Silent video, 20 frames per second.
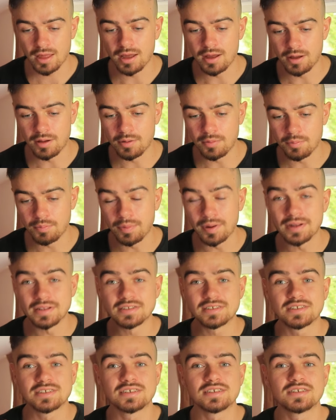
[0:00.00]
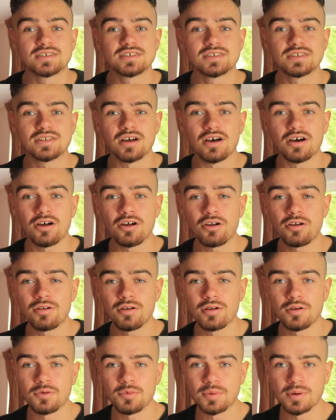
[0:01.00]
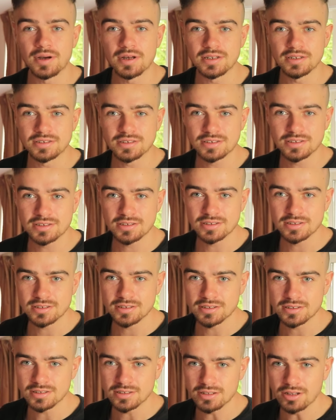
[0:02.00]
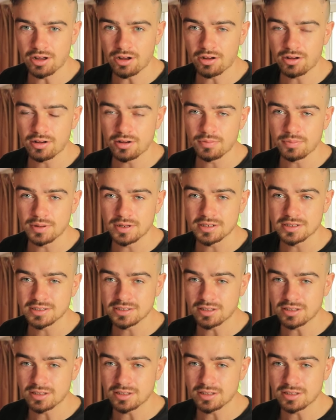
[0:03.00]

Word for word: um, but star but star but